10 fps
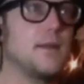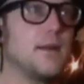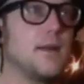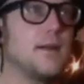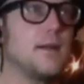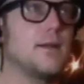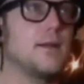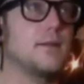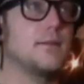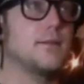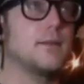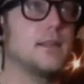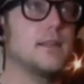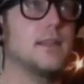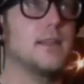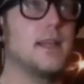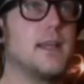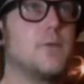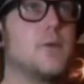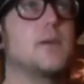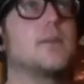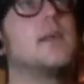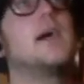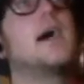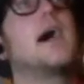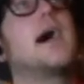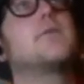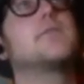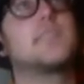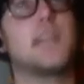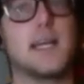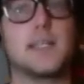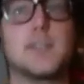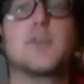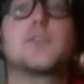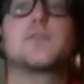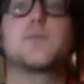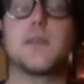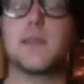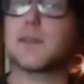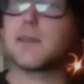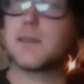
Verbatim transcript: well, I was diagnosed with